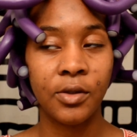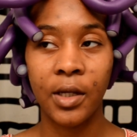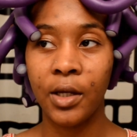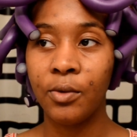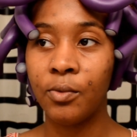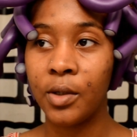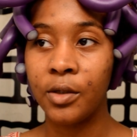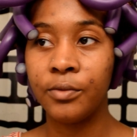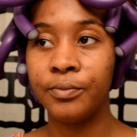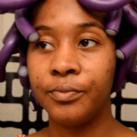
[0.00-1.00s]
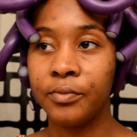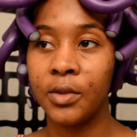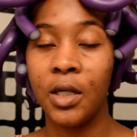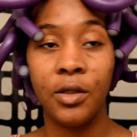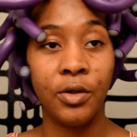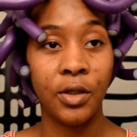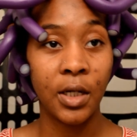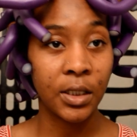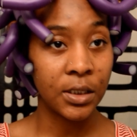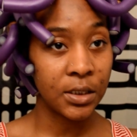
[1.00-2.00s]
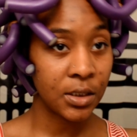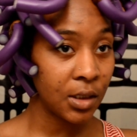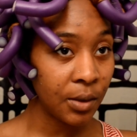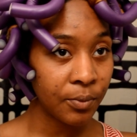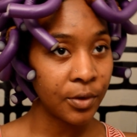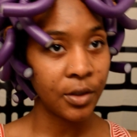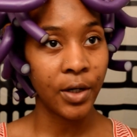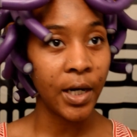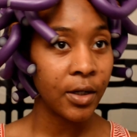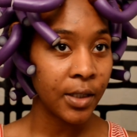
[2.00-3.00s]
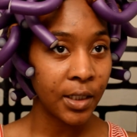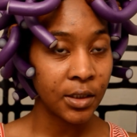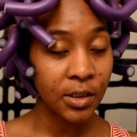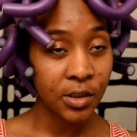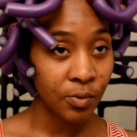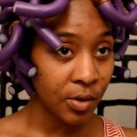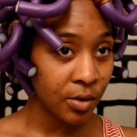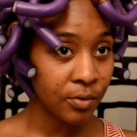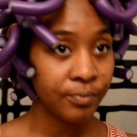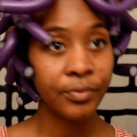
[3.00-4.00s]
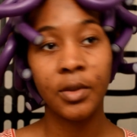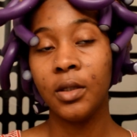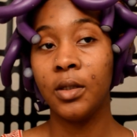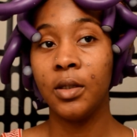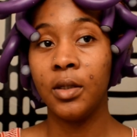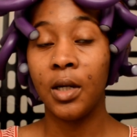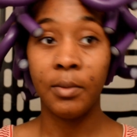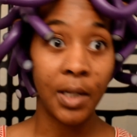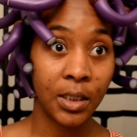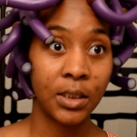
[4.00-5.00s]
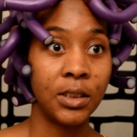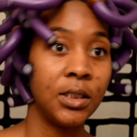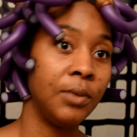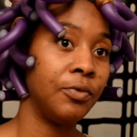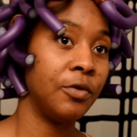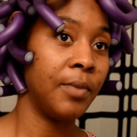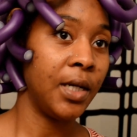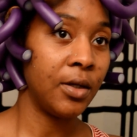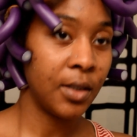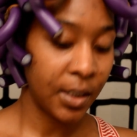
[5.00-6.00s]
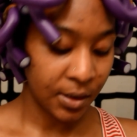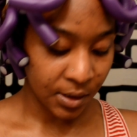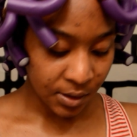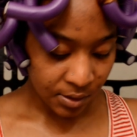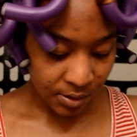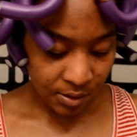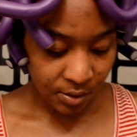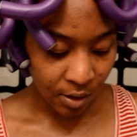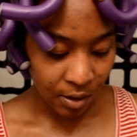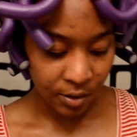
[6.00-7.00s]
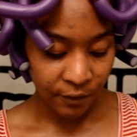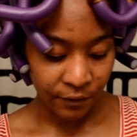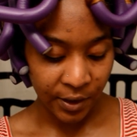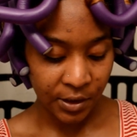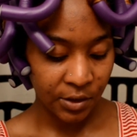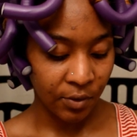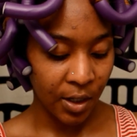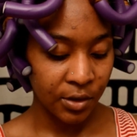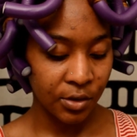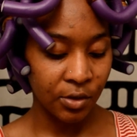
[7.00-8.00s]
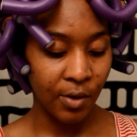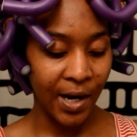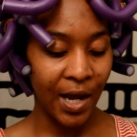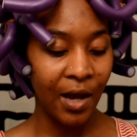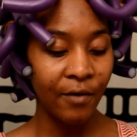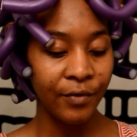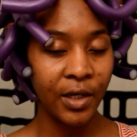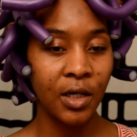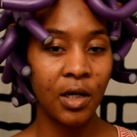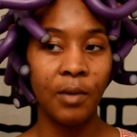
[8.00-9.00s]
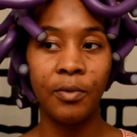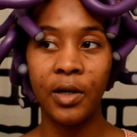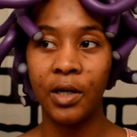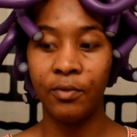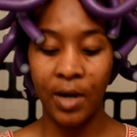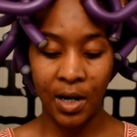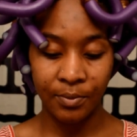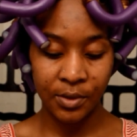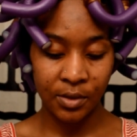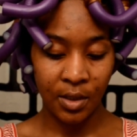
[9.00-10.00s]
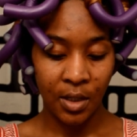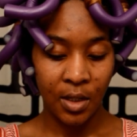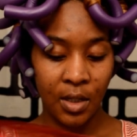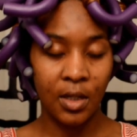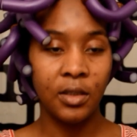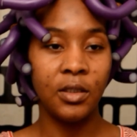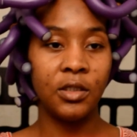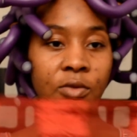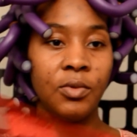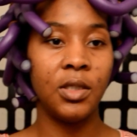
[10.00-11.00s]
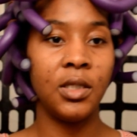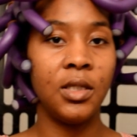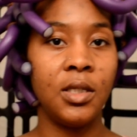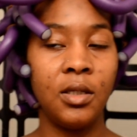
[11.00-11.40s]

like, well, I know you're not going to sleep with your hair like this. Well, I'm not going to sleep with my hair like this on the Flexi rod. So I have like a couple head wraps. This one